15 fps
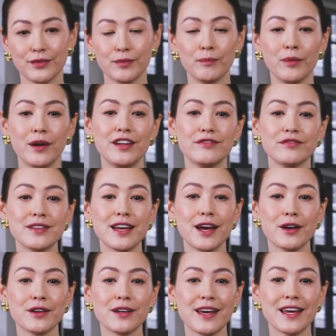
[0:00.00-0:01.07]
What if the
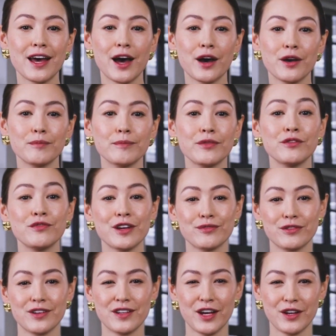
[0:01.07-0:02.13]
only home you've
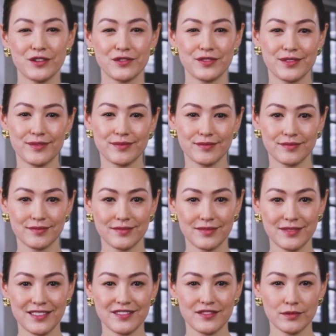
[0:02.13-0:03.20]
ever known
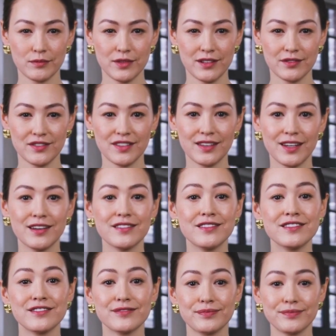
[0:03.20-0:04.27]
is the
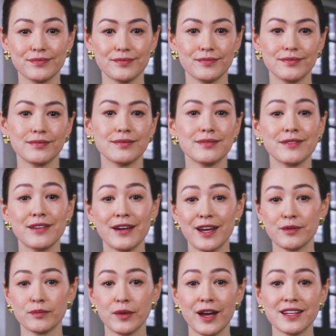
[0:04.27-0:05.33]
wilderness,
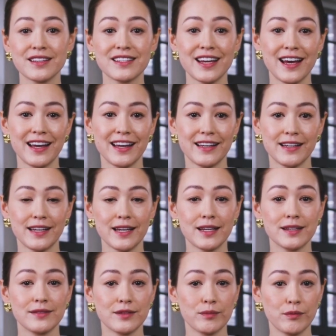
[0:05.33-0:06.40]
and one day
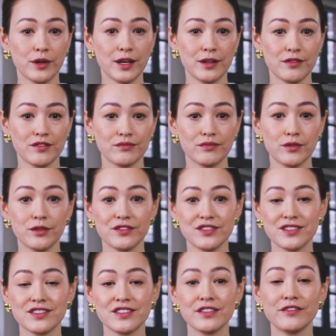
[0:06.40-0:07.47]
the world
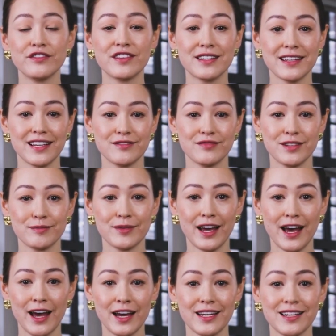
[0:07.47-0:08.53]
forces you to leave it
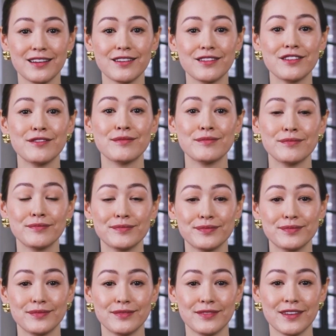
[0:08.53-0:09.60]
behind?
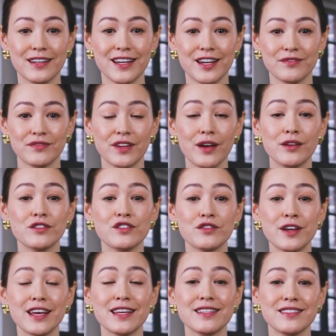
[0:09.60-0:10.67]
Leave No
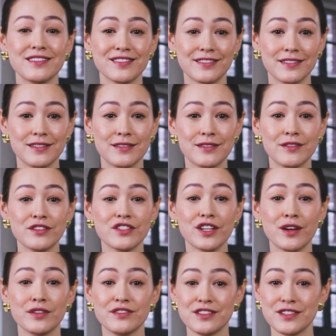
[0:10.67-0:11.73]
Trace
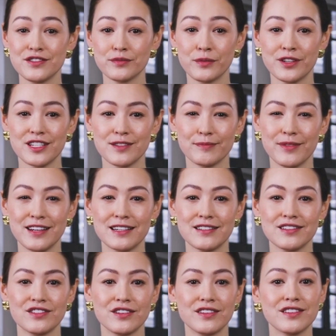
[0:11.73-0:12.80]
shows us what it
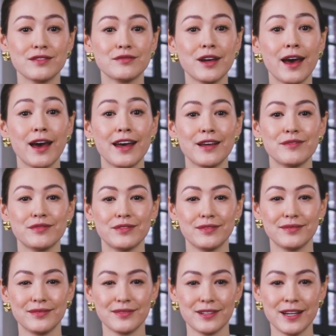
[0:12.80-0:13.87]
means to survive
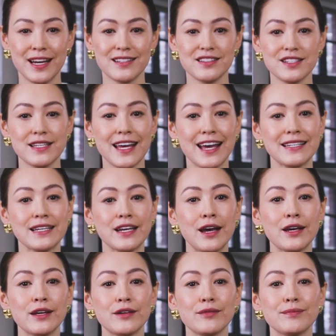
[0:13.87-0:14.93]
and to let go.